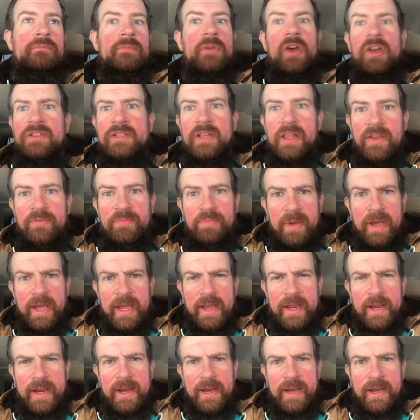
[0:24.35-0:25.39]
Also left
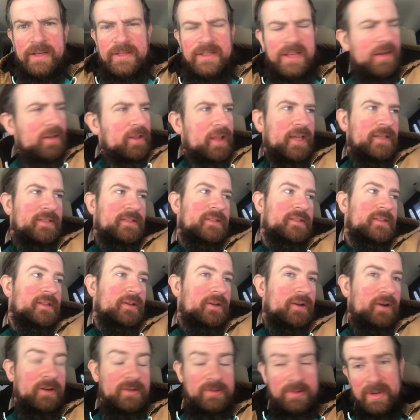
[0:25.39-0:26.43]
my sunglasses in the
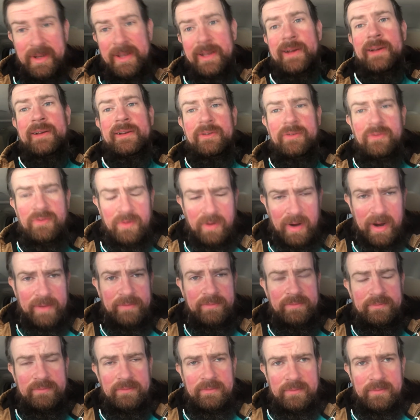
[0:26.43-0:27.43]
car, so I'm going to drive